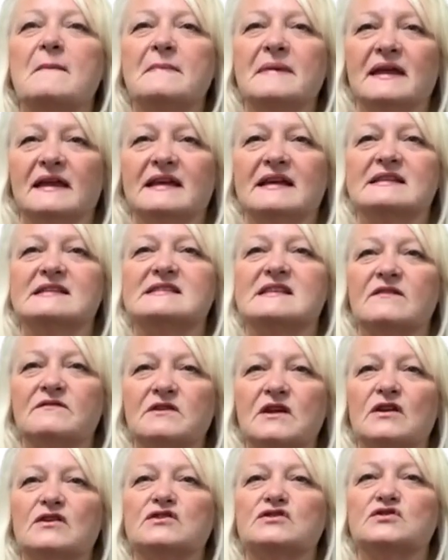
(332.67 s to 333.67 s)

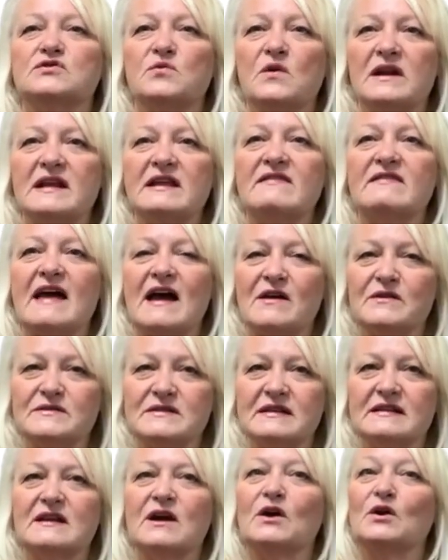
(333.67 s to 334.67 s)

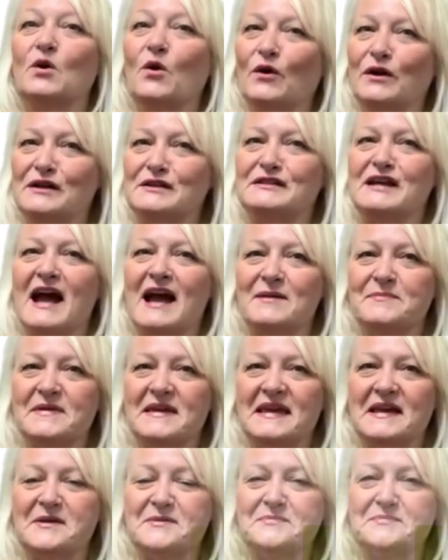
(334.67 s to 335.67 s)
2,720,000, according to
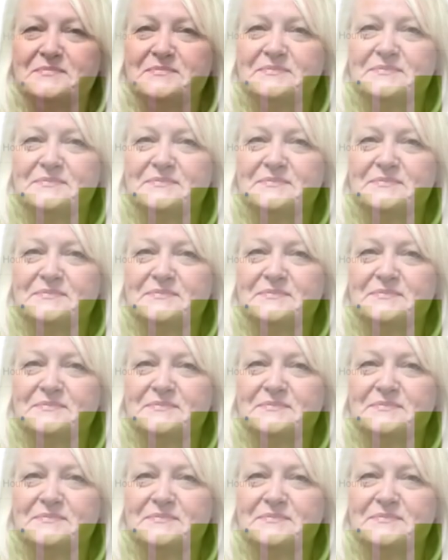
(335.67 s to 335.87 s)
IBM.